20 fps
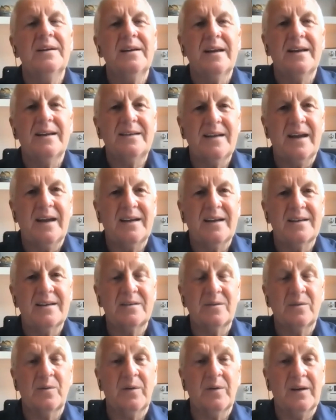it takes
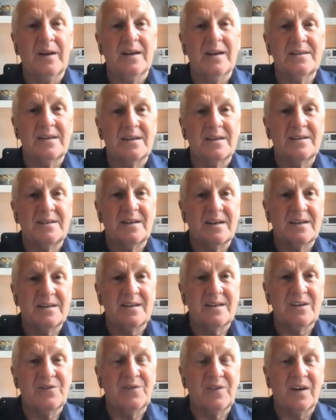to organize a
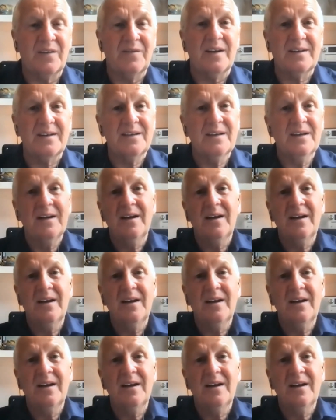successful event.